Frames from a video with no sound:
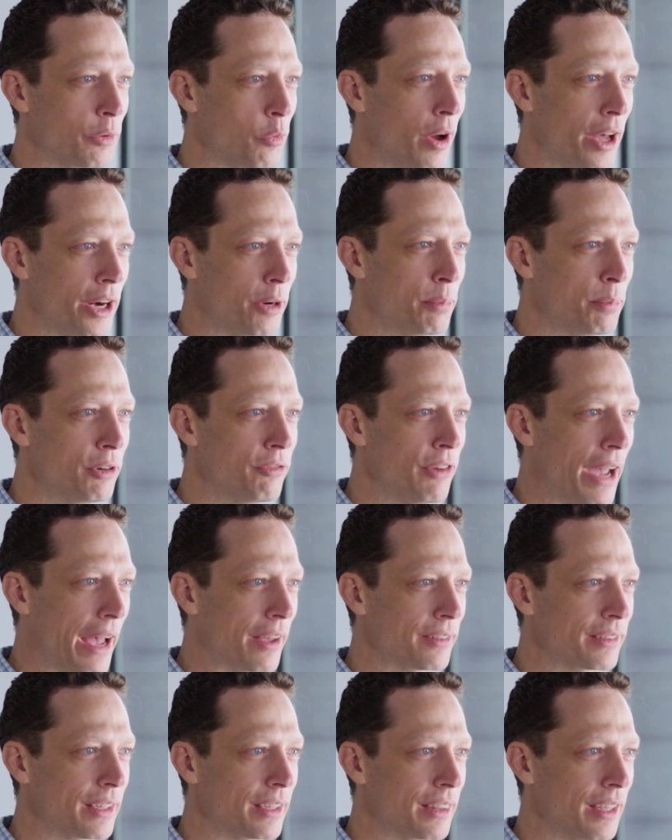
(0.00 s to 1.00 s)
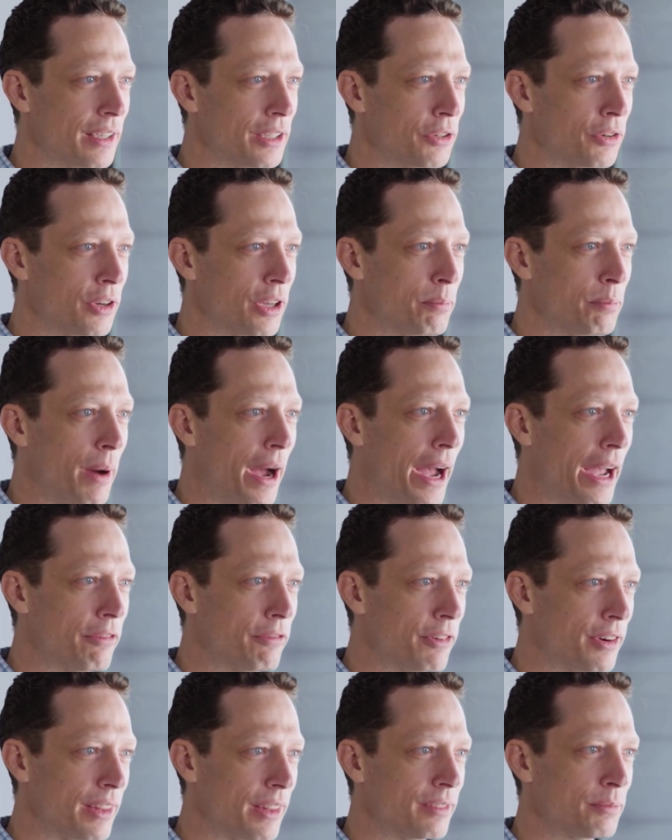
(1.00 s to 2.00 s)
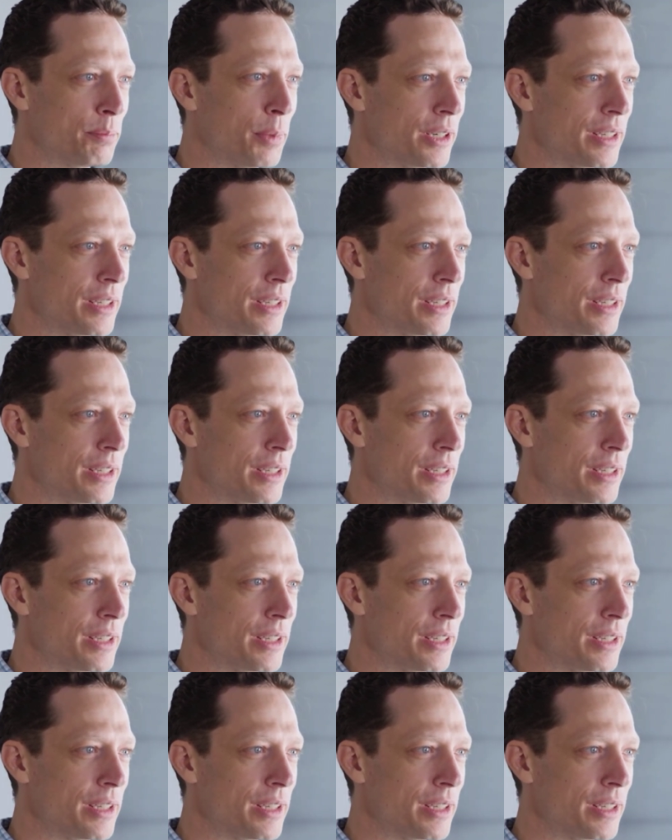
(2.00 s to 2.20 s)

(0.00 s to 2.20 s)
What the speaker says: the waterproof housing that you could buy for this